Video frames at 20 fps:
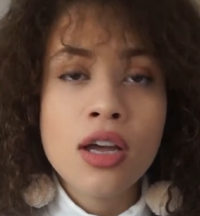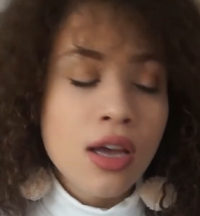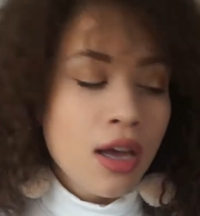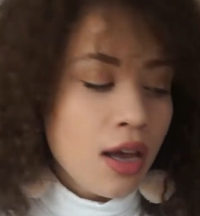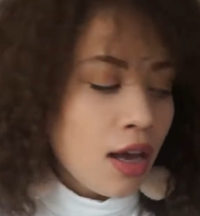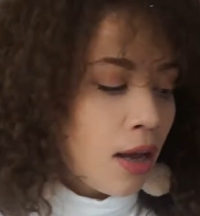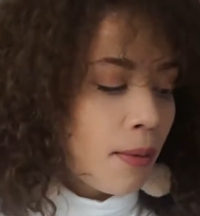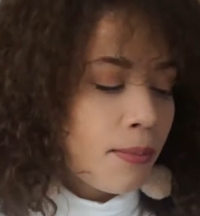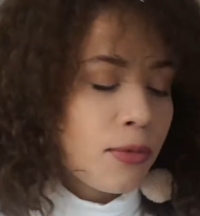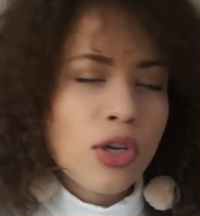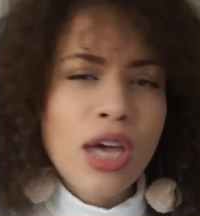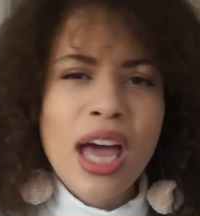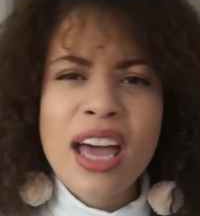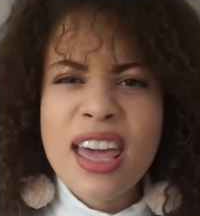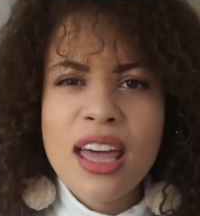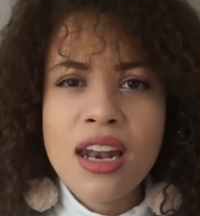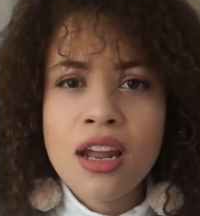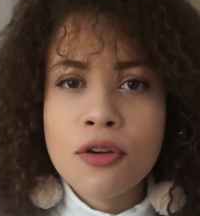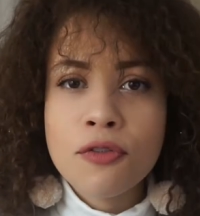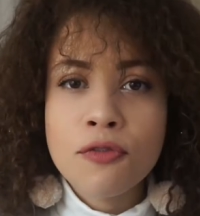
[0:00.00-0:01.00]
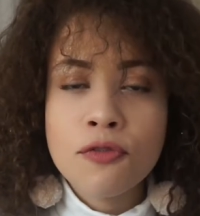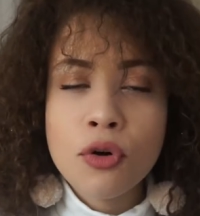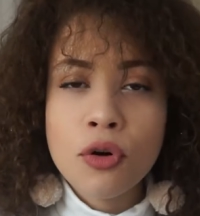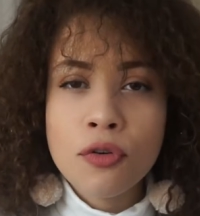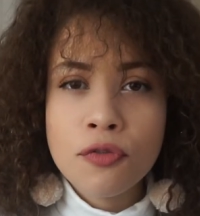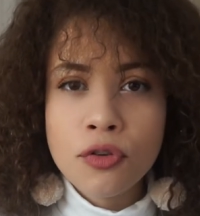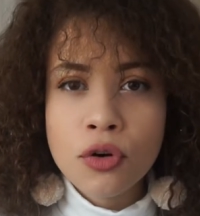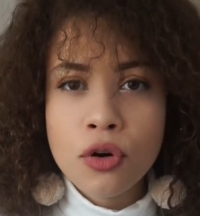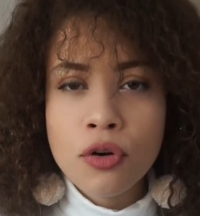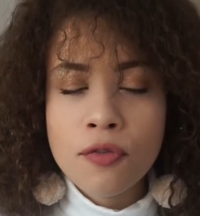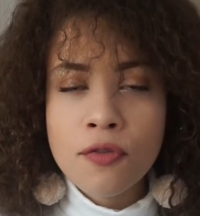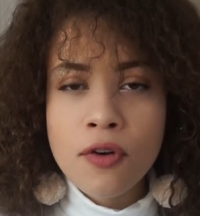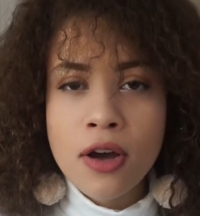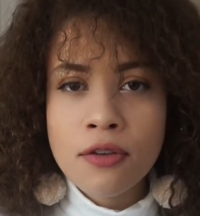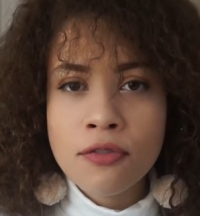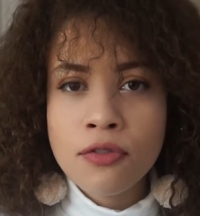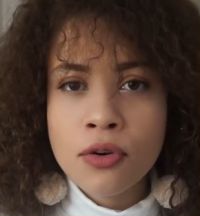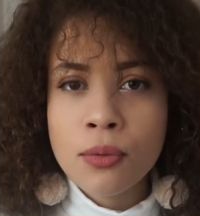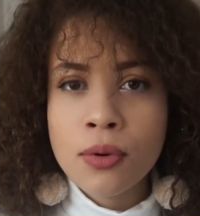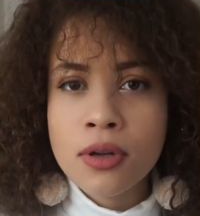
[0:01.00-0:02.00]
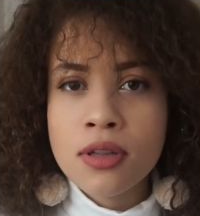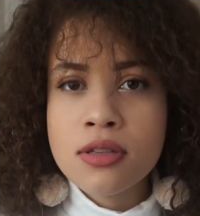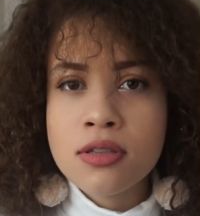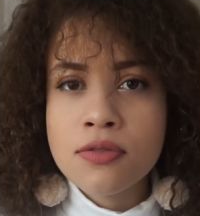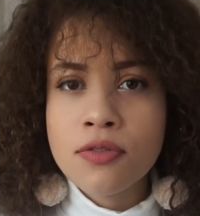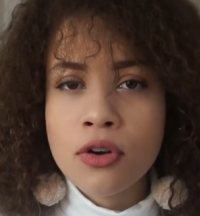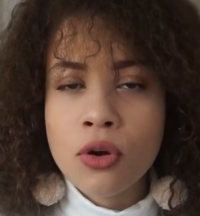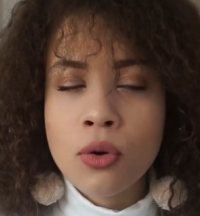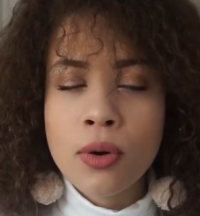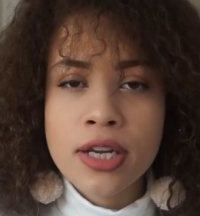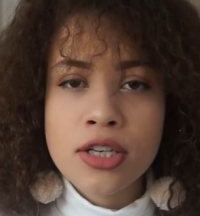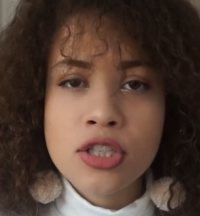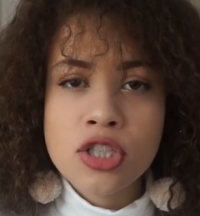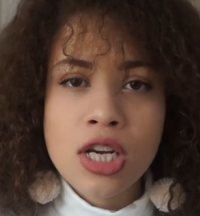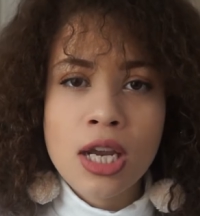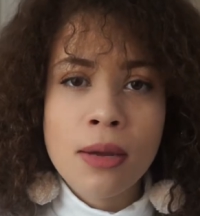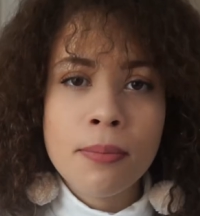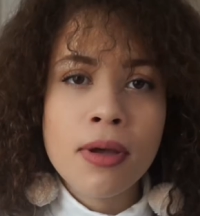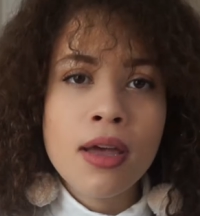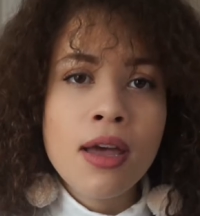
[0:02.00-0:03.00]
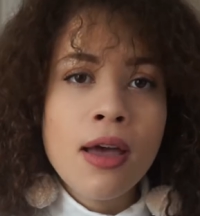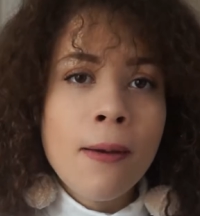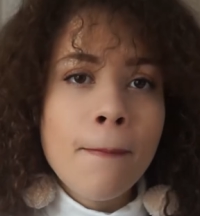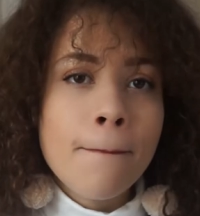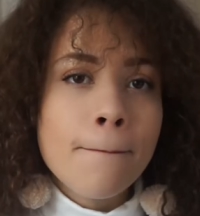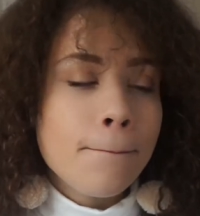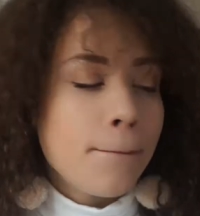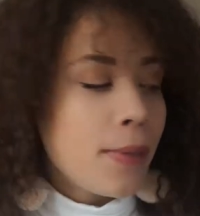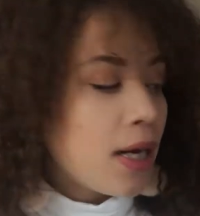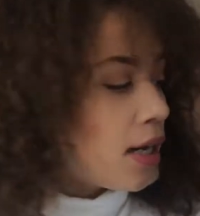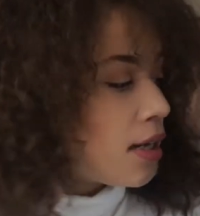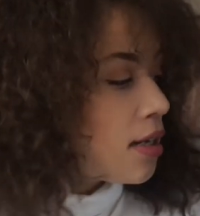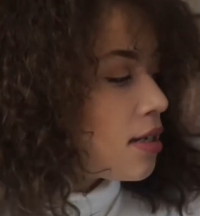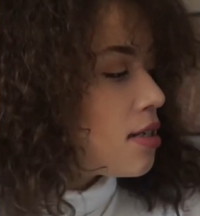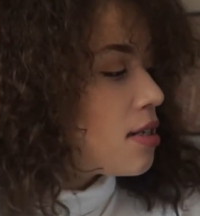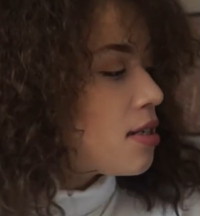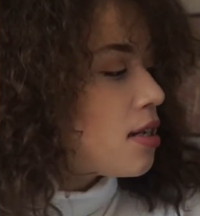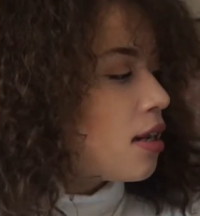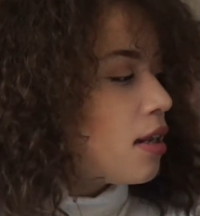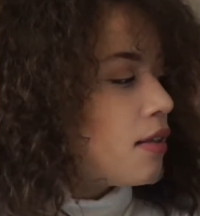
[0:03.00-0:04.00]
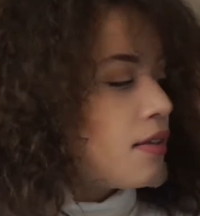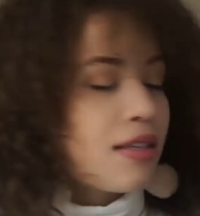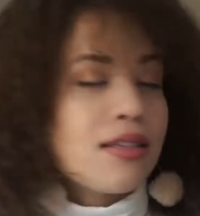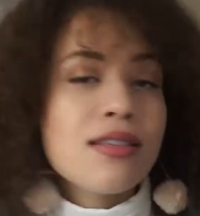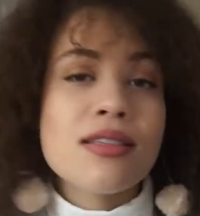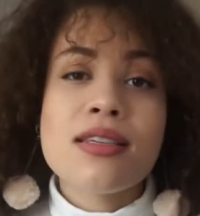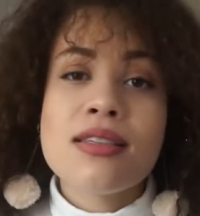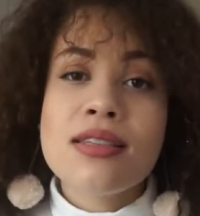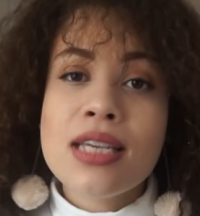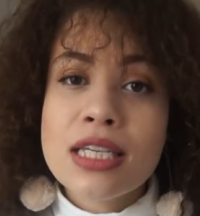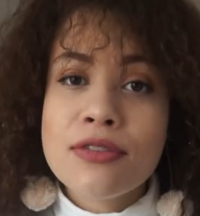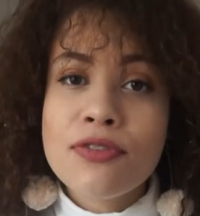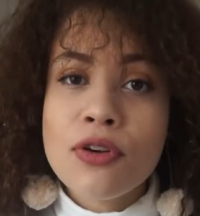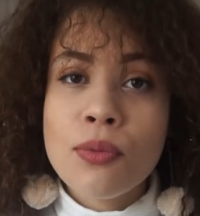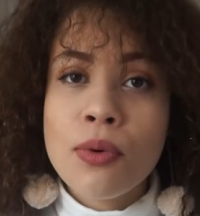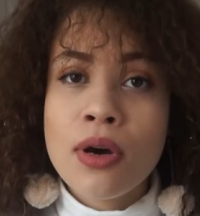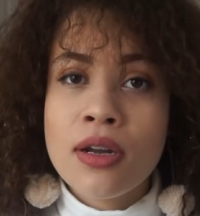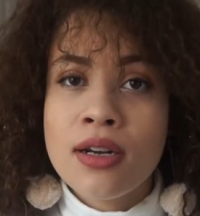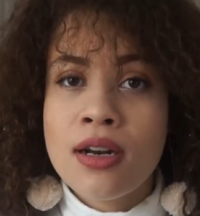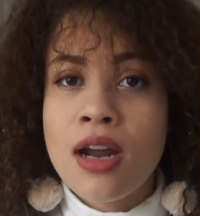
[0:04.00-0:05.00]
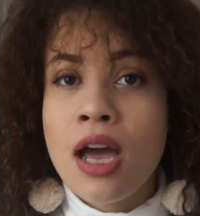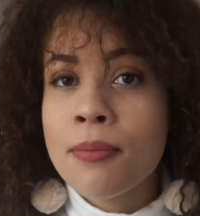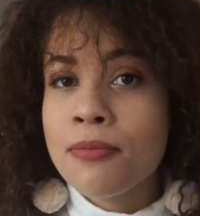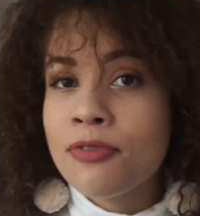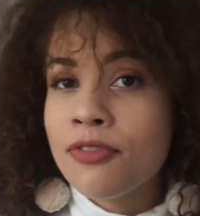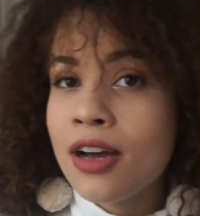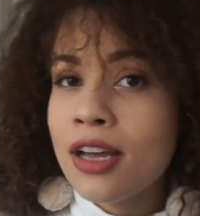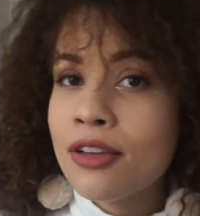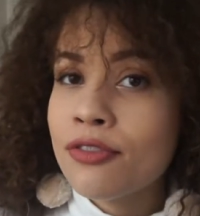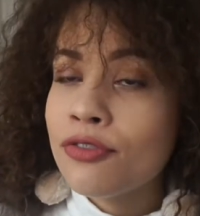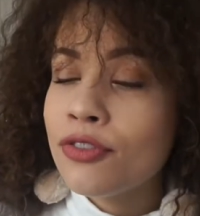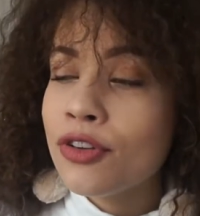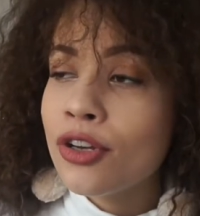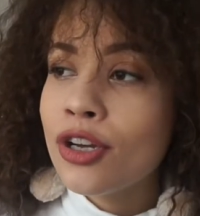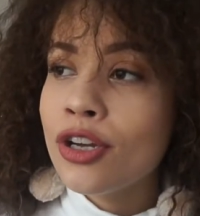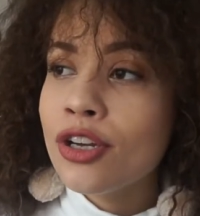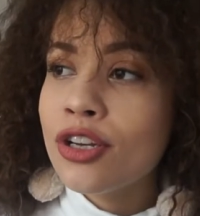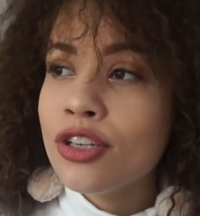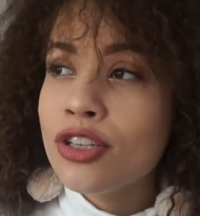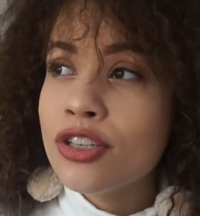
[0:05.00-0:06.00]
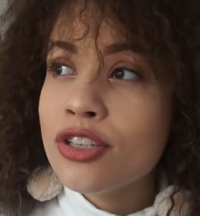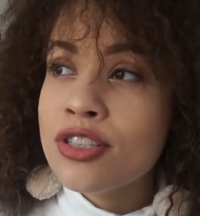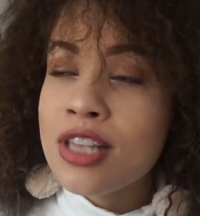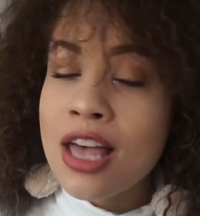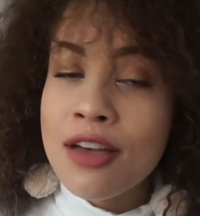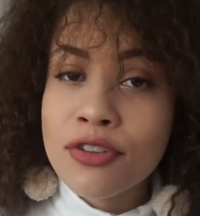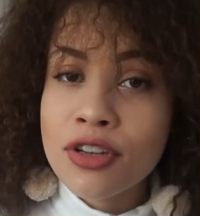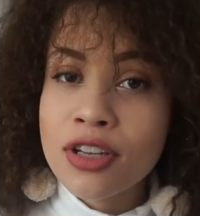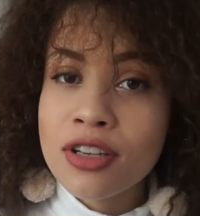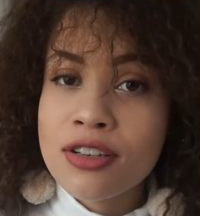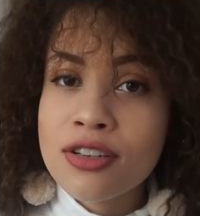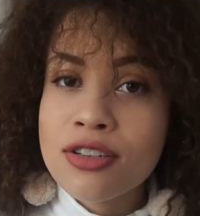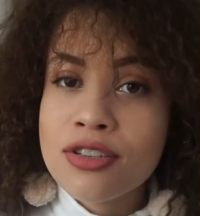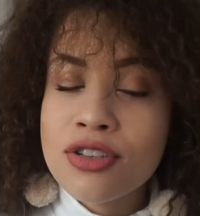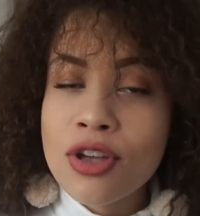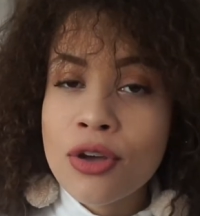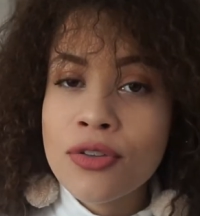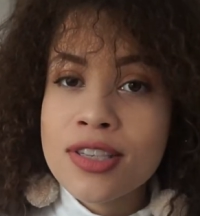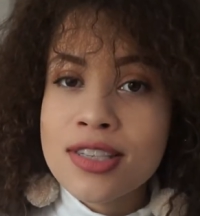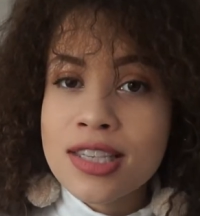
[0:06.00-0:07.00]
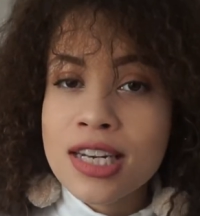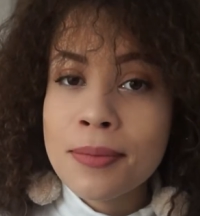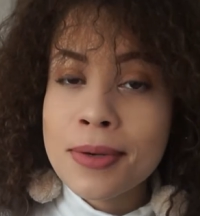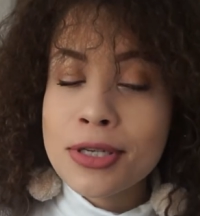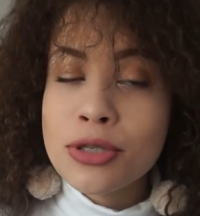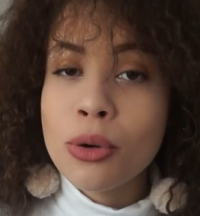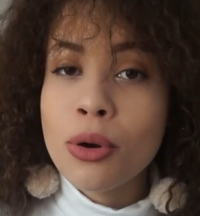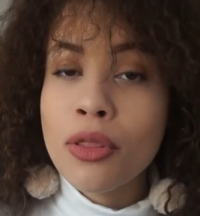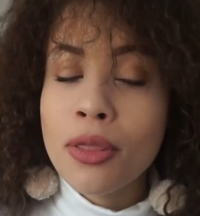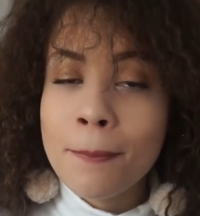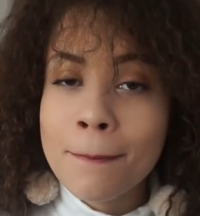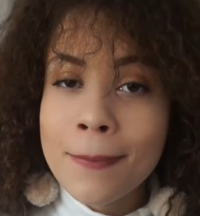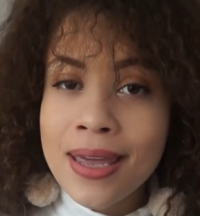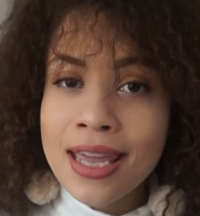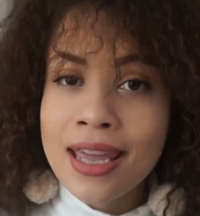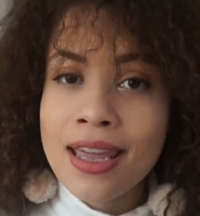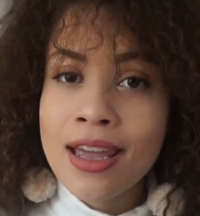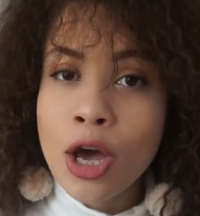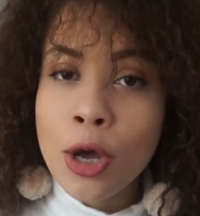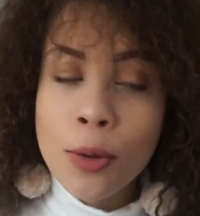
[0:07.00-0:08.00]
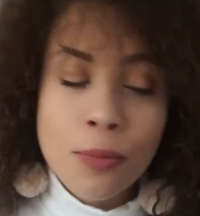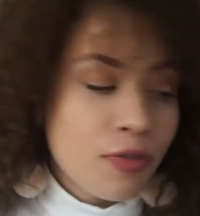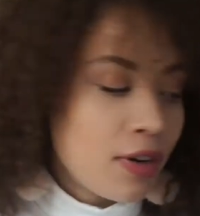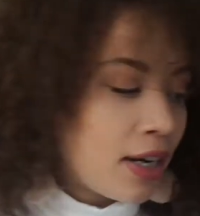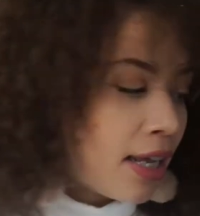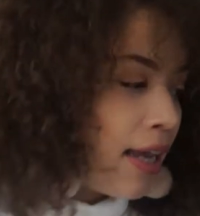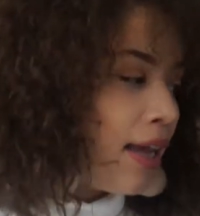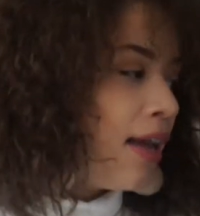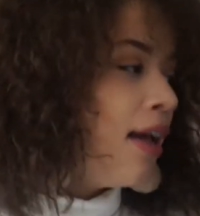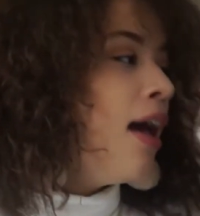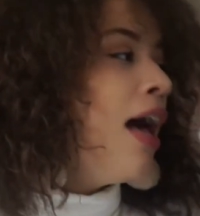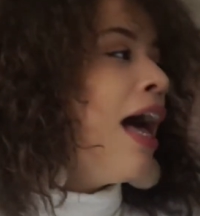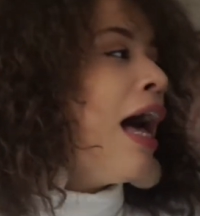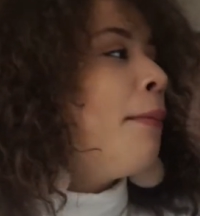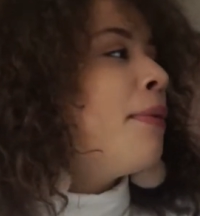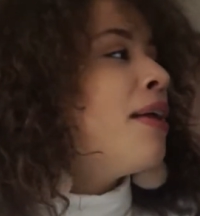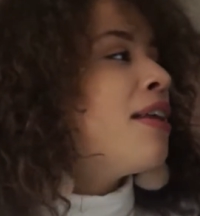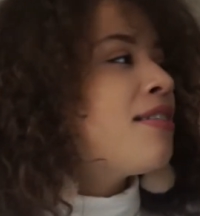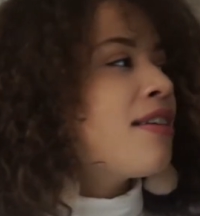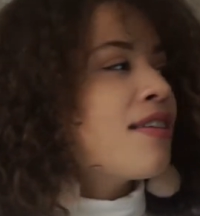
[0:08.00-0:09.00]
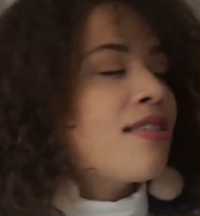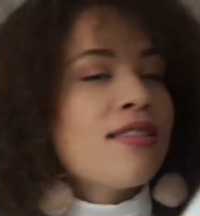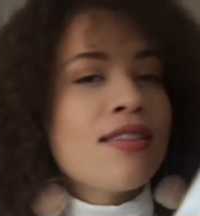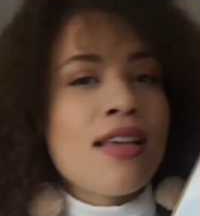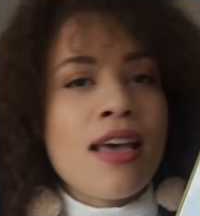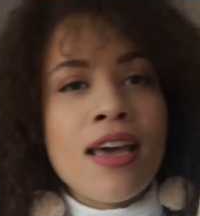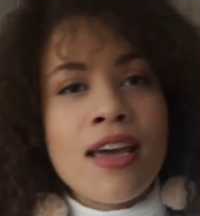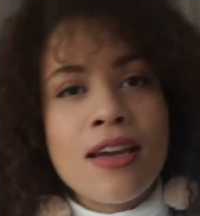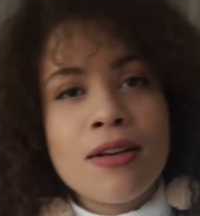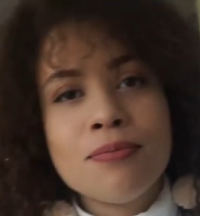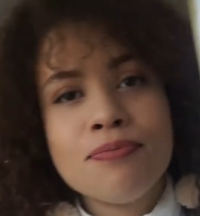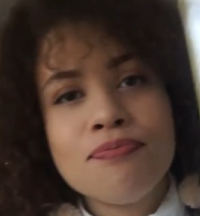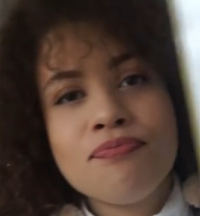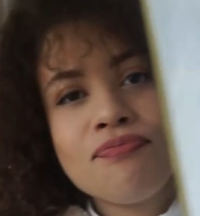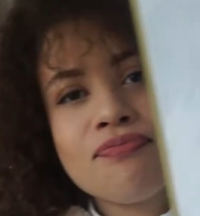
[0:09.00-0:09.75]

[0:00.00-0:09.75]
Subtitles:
You can get like 4 foot or 5 foot ones for quite cheap, but this is a 6 foot one and I'm 5'7", so this is gonna be taller than me, hopefully. I mean, it does say